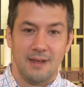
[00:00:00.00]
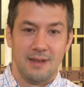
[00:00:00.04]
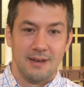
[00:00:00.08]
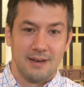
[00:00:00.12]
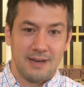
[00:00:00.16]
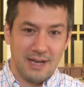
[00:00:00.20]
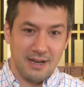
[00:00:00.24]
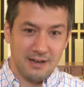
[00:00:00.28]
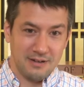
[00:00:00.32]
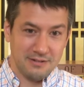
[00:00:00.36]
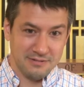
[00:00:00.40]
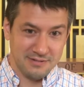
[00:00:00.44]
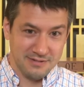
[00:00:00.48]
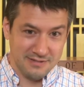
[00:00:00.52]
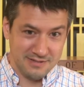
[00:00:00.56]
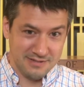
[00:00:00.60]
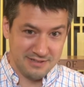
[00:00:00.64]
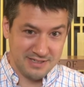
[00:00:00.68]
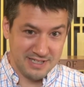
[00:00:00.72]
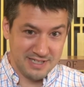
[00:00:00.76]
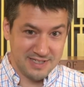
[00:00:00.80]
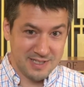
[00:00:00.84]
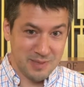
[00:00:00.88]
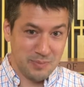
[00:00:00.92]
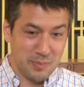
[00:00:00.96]
Now,
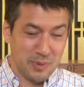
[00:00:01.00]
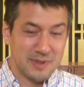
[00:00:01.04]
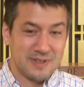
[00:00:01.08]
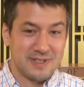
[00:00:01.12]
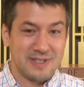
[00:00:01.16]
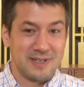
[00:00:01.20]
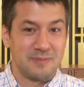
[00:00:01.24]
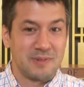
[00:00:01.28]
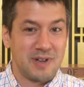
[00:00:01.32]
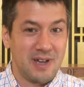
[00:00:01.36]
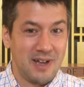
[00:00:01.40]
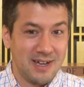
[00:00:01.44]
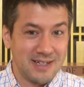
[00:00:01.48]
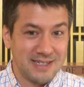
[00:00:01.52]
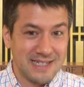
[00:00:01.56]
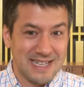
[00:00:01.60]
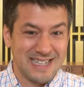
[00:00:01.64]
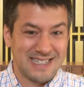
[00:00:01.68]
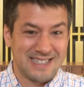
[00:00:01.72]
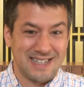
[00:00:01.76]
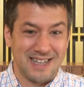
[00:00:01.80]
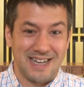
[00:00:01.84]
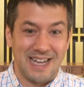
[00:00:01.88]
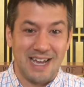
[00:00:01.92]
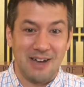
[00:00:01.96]
just to put some
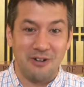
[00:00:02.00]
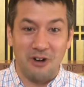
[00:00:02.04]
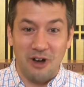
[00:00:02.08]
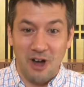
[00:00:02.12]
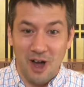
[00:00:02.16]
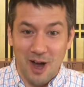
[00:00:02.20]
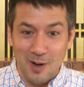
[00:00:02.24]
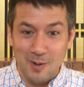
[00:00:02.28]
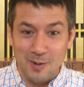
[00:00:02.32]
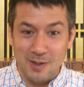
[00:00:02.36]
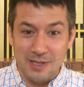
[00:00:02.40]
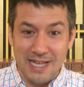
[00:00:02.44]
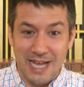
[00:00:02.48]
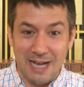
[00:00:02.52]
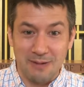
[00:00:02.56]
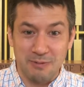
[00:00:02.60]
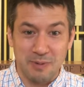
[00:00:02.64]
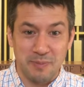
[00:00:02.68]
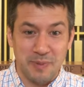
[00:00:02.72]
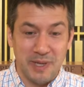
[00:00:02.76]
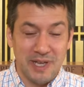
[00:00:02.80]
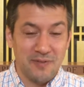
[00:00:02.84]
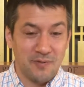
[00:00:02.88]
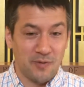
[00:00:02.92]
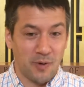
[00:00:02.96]
context on how awkward that
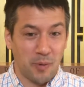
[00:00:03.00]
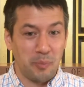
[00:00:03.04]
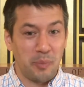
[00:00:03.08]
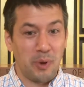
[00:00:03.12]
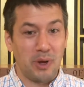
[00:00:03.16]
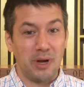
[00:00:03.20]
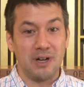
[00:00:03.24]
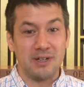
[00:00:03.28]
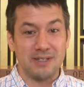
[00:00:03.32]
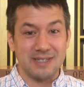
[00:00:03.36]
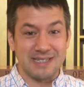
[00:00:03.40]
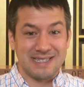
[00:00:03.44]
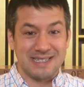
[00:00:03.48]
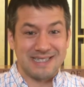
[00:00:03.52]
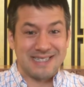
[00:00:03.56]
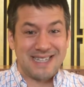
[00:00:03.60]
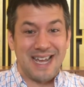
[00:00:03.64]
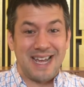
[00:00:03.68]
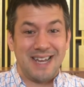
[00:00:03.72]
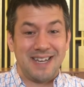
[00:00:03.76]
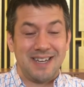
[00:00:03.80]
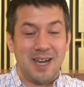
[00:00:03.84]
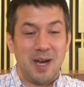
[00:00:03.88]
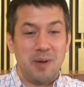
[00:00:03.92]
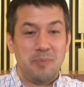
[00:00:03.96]
would be for Paul to
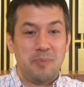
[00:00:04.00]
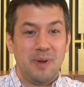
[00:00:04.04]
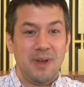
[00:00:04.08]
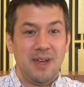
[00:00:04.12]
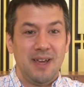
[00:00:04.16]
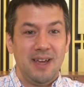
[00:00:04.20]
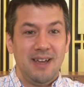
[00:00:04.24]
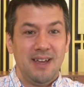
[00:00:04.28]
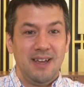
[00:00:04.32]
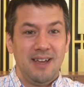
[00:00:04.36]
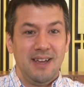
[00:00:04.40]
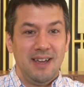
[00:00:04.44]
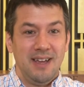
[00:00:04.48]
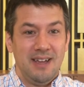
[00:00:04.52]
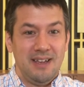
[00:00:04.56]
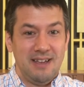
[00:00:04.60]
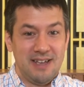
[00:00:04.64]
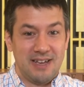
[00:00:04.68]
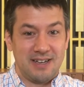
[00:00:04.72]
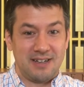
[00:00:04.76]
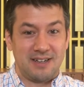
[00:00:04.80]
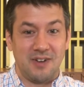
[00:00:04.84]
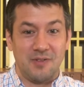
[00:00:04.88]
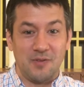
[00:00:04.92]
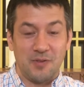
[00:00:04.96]
stand up
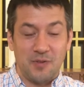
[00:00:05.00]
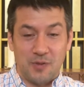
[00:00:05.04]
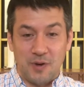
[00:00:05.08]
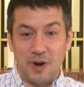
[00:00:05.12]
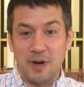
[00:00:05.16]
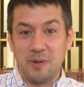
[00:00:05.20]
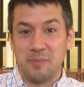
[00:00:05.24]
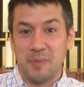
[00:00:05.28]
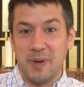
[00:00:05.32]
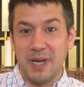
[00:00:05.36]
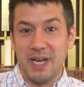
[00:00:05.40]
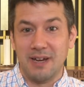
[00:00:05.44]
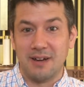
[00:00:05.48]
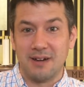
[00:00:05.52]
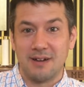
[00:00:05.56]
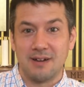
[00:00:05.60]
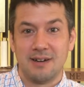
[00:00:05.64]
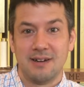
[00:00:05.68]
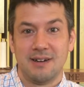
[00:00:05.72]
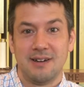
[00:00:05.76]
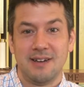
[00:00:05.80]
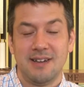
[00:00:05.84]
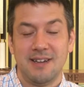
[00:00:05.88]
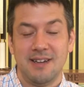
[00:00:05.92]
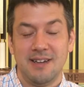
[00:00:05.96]
and confront
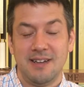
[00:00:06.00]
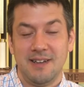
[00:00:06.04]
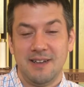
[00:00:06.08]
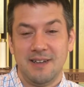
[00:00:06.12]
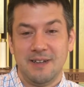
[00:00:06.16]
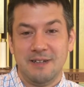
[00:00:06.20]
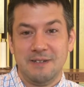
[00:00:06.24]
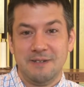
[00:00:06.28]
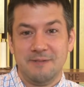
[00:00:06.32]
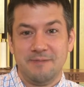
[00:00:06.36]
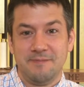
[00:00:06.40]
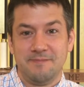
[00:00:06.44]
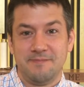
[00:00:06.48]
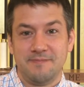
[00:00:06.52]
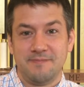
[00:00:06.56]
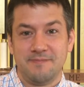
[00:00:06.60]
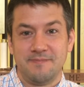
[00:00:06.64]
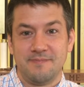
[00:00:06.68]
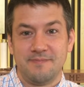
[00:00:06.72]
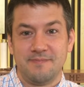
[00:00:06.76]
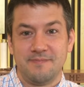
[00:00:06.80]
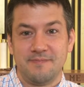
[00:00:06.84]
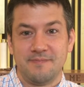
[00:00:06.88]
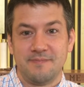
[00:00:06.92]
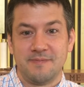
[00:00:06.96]
Peter,
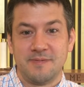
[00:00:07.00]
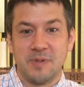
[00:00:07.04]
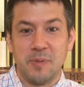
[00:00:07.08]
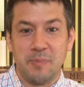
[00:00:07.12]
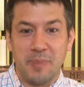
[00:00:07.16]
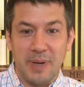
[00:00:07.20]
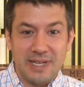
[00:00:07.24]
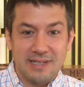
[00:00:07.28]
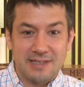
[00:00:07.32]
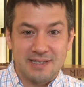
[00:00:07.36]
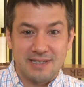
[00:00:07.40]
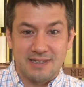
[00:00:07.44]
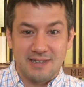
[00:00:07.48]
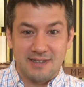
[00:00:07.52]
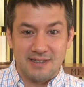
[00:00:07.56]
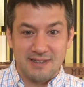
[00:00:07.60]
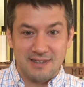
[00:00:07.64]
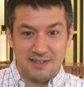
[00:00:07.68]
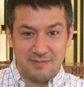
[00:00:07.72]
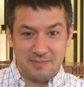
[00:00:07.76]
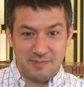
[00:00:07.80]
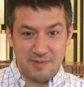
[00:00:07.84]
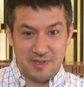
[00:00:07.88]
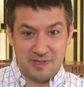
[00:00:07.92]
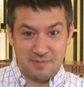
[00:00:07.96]
the best
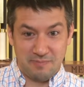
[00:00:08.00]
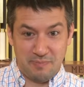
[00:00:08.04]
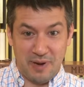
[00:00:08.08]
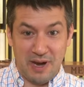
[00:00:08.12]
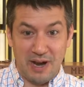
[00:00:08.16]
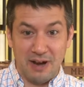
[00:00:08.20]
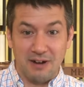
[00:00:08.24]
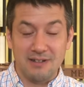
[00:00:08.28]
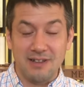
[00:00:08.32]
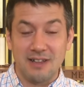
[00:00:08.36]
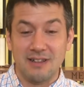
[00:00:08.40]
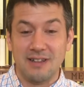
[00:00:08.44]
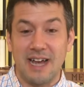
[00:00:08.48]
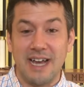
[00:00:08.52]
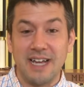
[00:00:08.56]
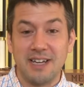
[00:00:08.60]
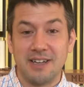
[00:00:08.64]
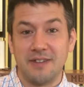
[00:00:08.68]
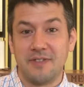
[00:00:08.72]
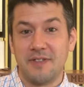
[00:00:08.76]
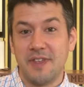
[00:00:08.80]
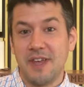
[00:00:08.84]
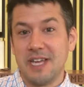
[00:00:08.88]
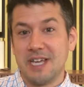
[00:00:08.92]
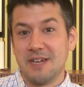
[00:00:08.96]
parallel I
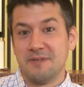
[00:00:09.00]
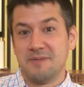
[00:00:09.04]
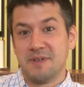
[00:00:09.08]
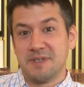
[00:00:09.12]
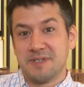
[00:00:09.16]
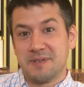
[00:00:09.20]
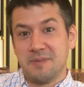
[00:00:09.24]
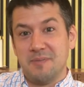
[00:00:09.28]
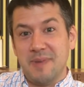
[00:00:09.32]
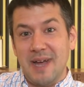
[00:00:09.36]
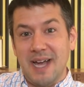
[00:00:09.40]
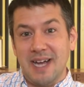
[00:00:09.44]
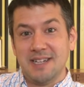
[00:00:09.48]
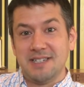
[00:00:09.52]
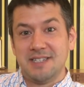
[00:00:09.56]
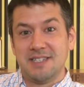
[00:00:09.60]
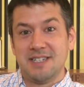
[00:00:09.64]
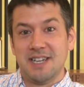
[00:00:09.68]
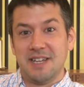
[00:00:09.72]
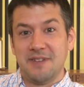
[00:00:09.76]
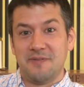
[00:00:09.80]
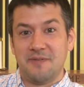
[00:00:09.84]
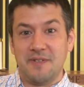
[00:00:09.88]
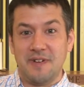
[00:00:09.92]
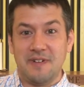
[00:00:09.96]
could think of was,
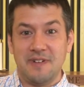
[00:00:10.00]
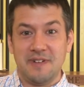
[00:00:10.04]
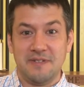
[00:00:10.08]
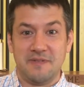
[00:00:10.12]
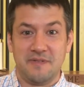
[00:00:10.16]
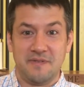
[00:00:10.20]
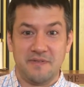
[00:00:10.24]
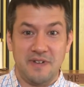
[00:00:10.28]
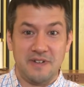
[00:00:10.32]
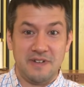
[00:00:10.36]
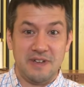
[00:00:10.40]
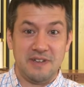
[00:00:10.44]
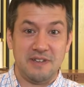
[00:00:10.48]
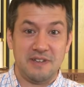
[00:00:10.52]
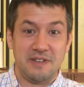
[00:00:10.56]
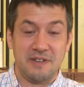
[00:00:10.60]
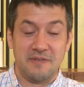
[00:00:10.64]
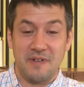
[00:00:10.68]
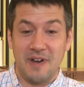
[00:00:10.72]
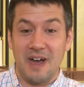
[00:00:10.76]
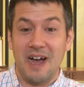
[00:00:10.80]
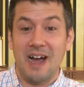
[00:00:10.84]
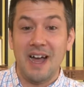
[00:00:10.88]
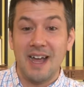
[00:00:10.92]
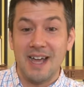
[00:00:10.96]
imagine
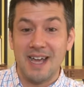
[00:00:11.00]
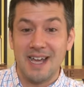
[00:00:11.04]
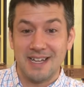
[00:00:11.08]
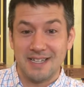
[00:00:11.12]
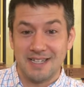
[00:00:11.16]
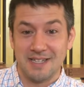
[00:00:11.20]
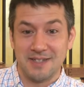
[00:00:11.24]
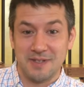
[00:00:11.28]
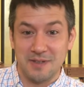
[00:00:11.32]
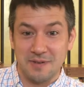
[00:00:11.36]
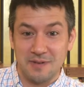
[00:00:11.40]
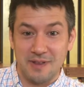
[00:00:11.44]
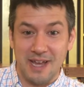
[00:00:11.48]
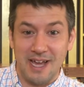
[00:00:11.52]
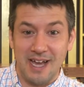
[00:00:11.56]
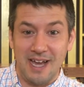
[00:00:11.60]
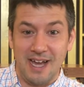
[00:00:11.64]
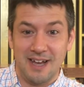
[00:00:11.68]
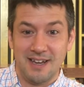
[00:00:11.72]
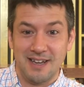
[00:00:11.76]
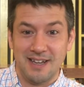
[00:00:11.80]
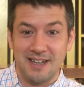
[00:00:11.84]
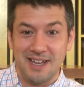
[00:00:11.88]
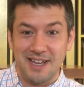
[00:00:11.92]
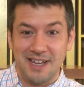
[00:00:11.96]
if I had to do
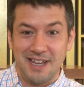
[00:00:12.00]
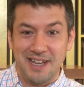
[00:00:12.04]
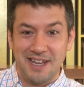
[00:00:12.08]
that,